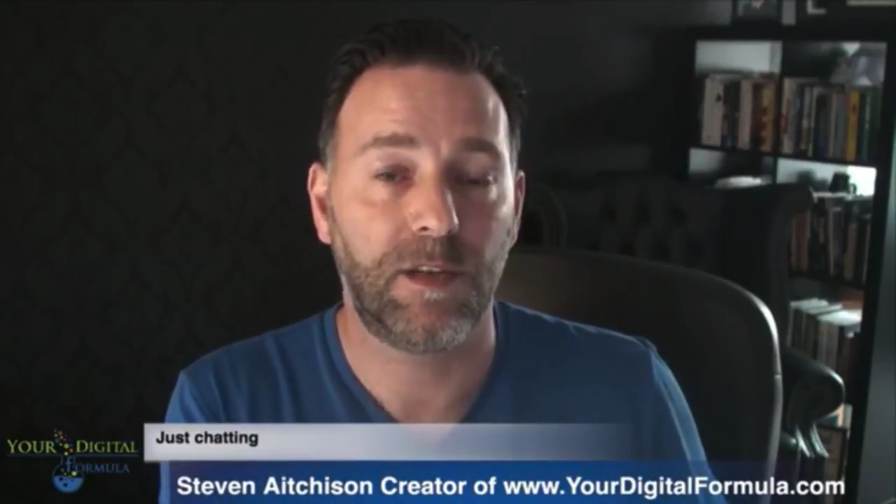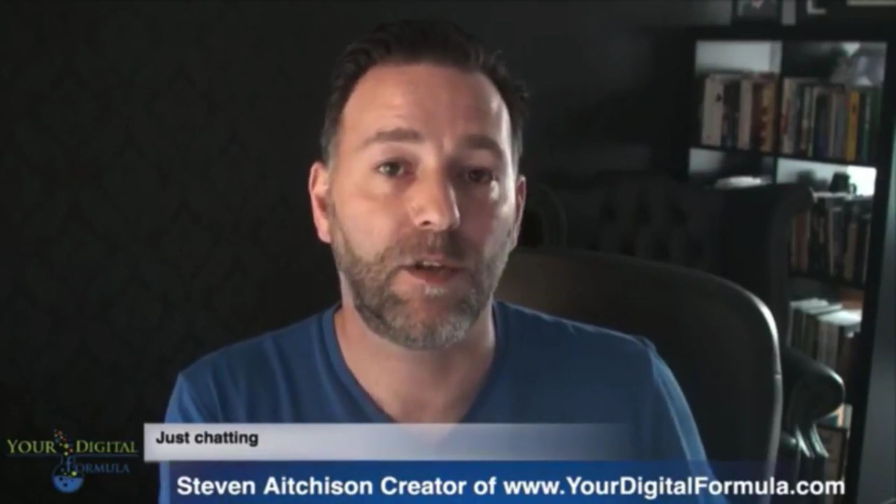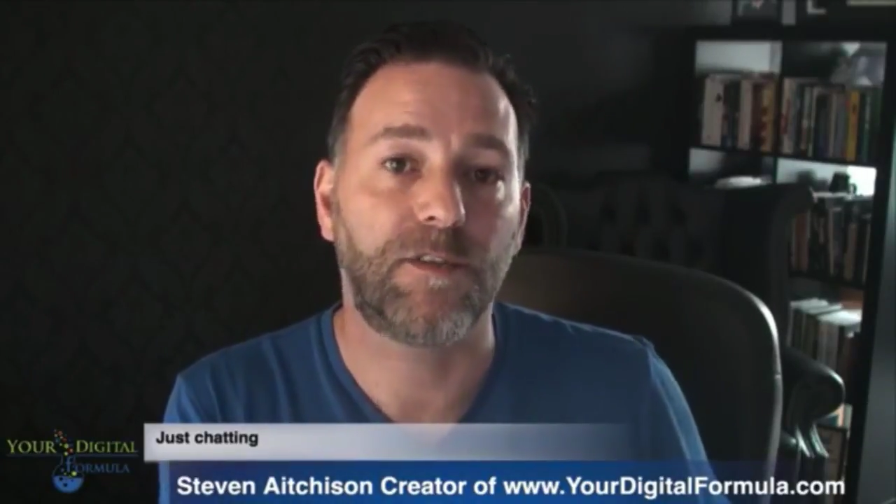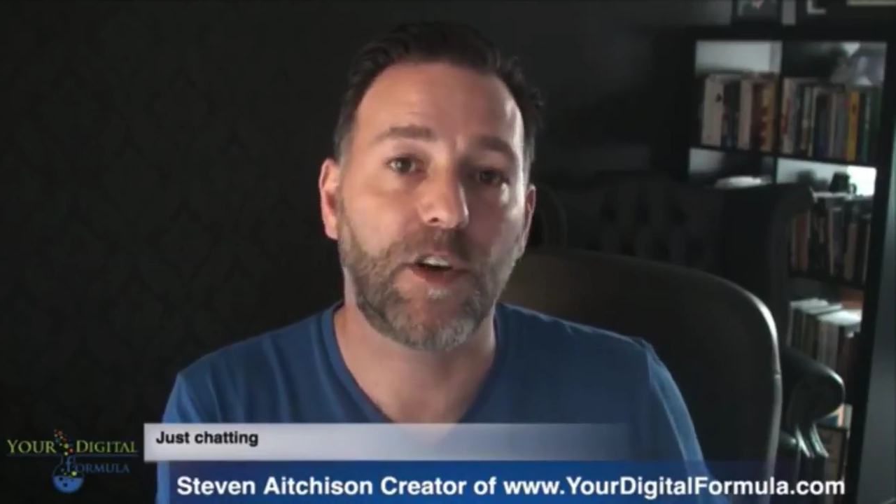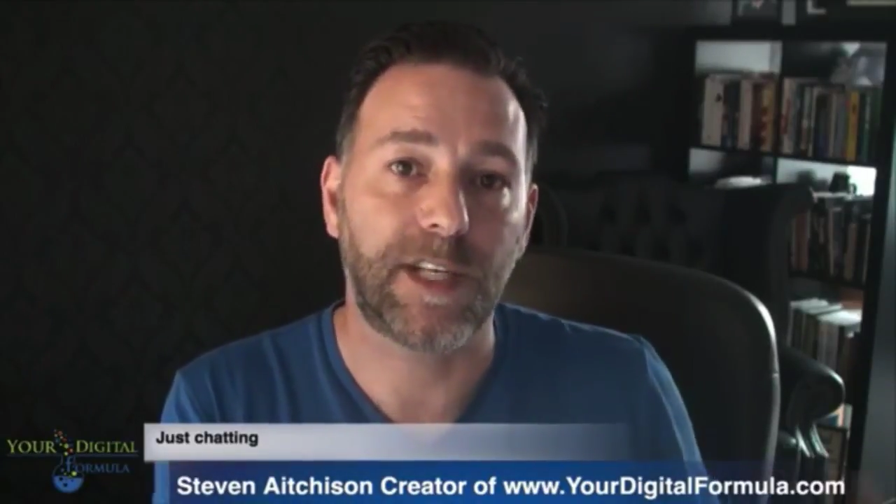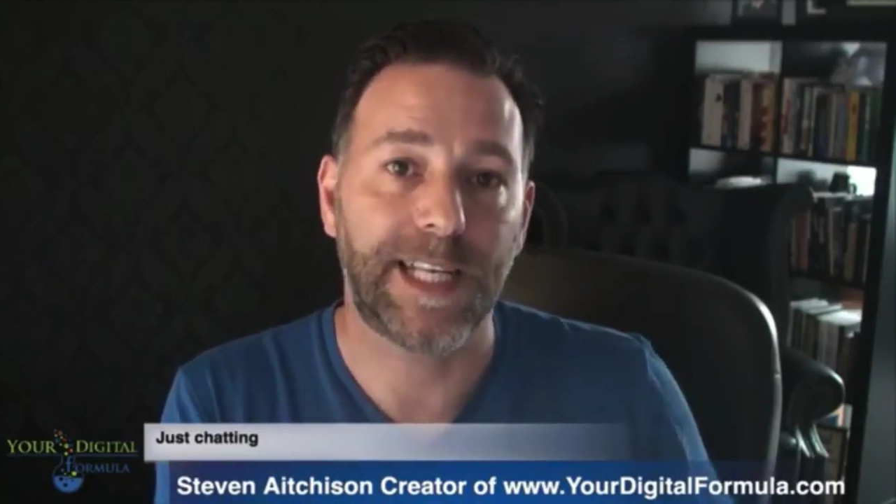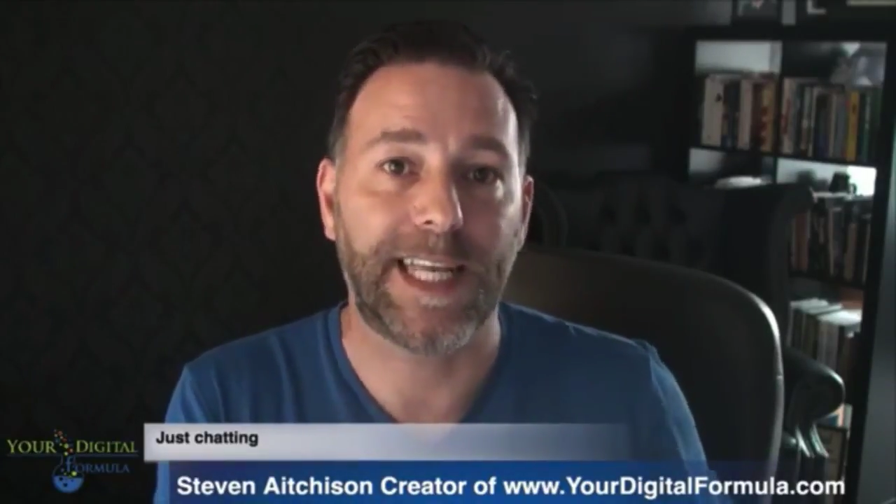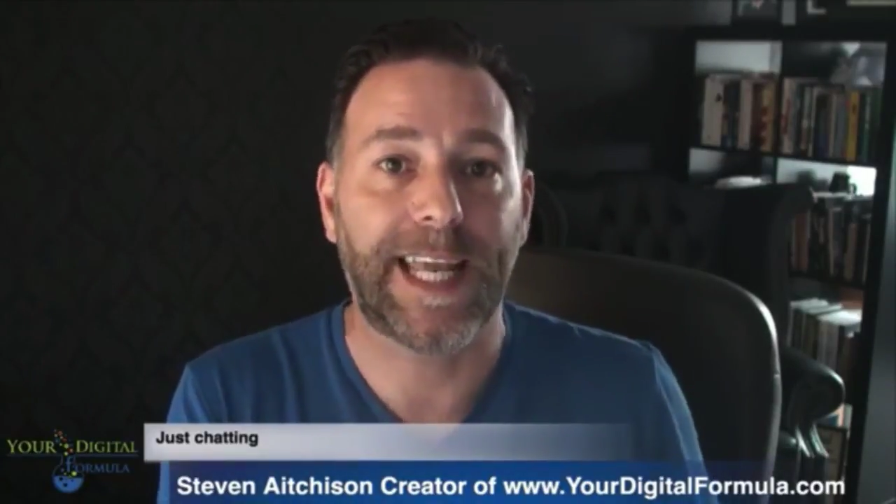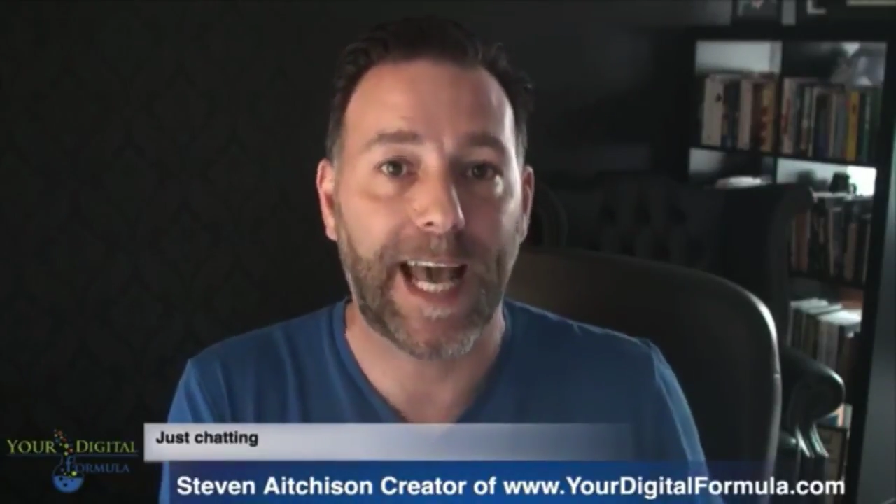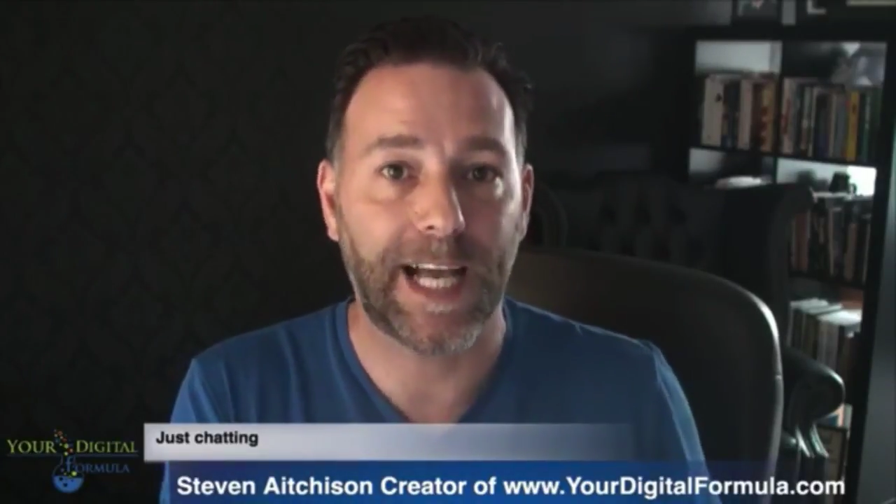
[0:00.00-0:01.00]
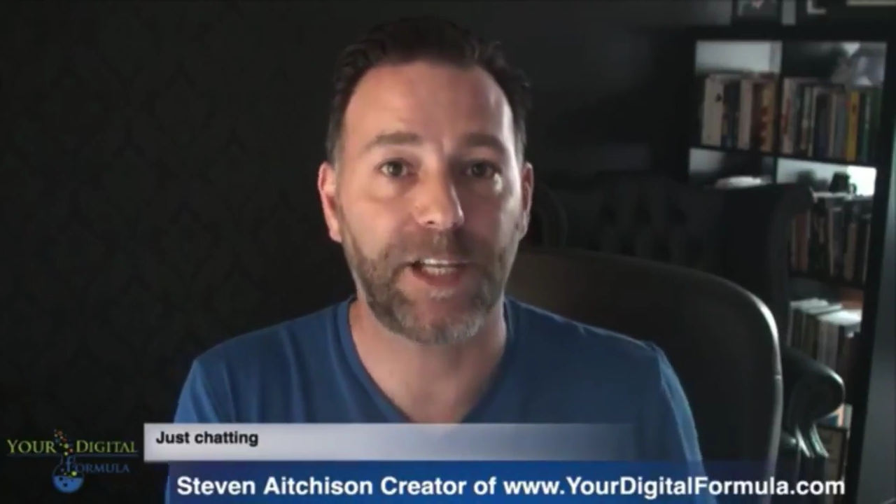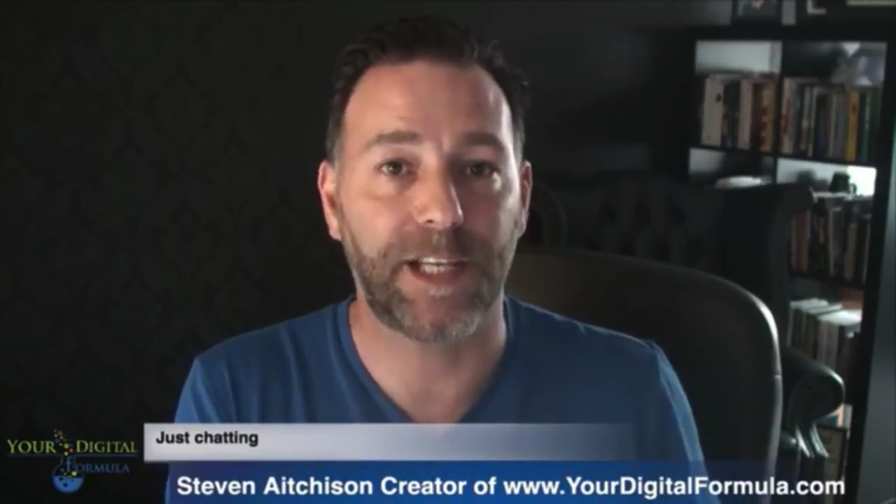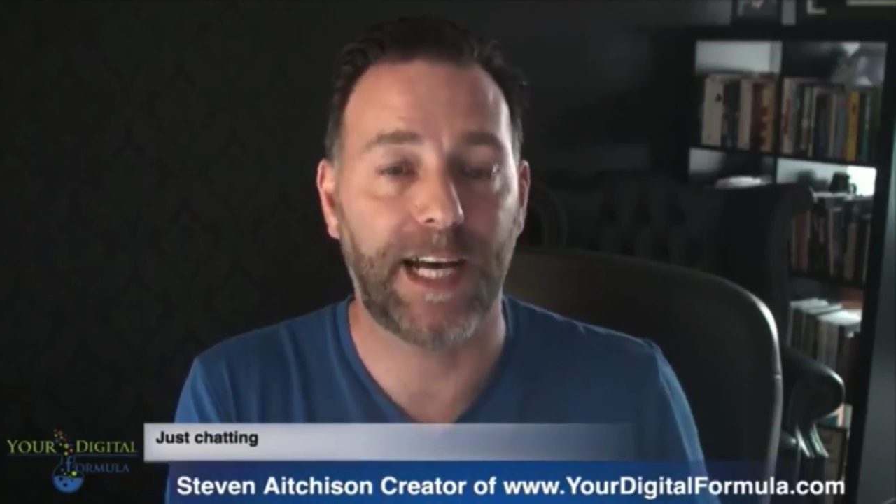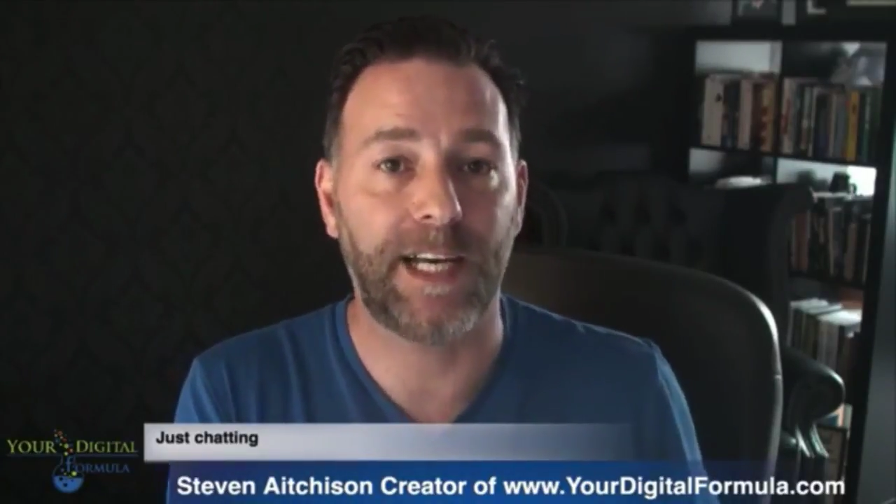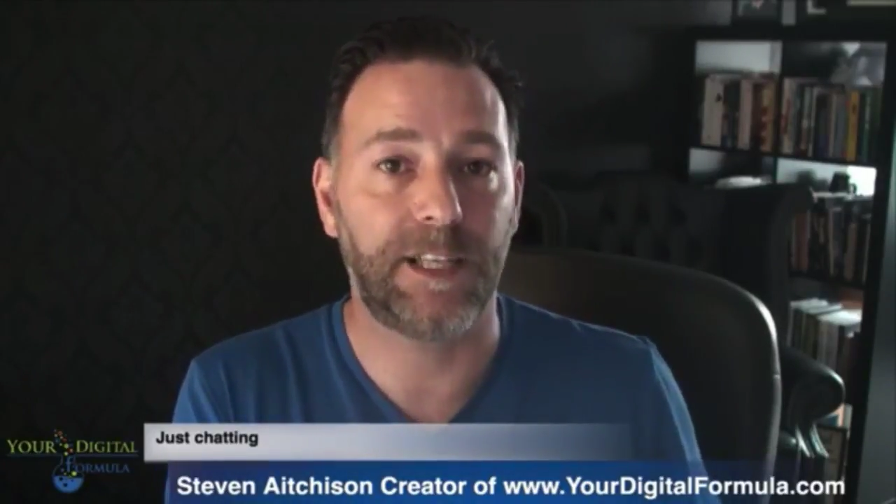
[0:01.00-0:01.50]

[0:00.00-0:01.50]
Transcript: So they've got to take action